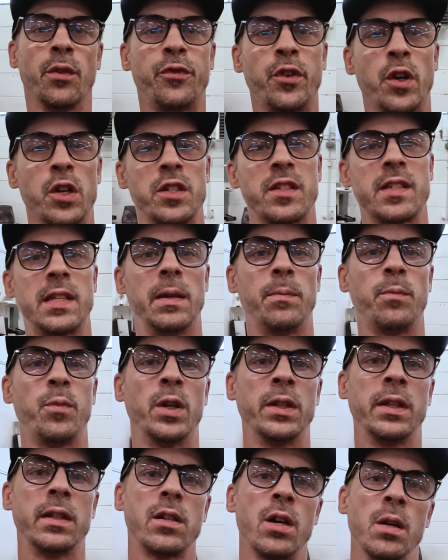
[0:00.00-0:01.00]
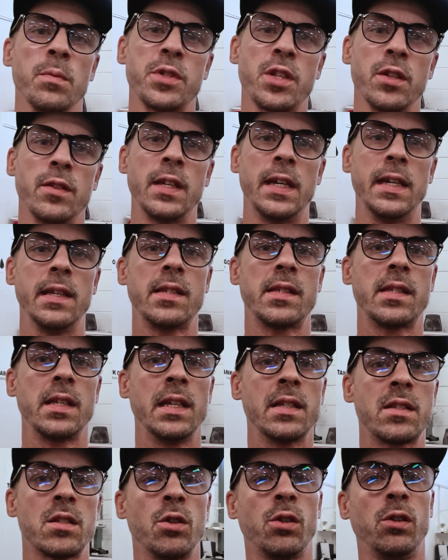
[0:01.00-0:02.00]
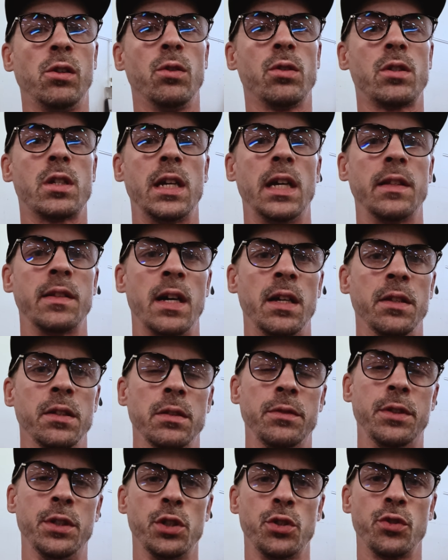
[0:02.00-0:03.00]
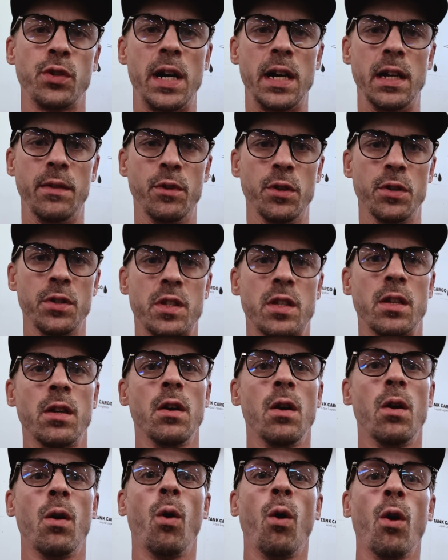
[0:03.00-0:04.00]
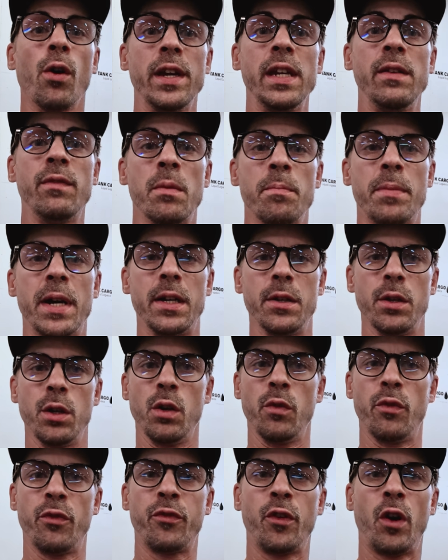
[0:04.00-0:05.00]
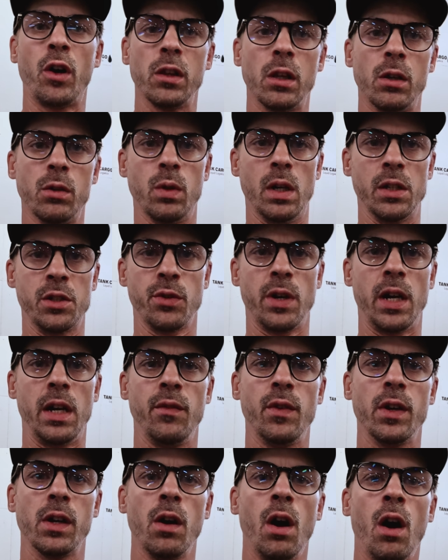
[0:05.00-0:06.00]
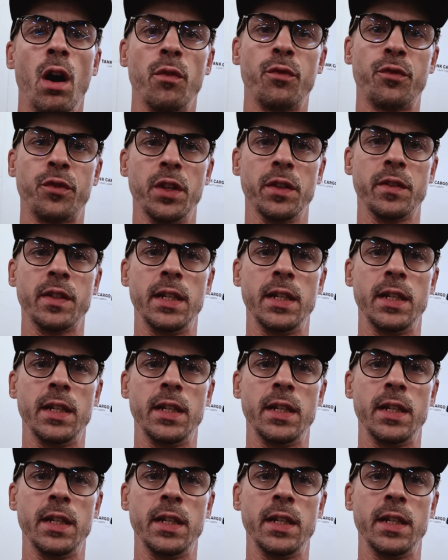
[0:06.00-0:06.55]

The first tip when it comes to this is to look at other drivers, or even better, follow a driver off the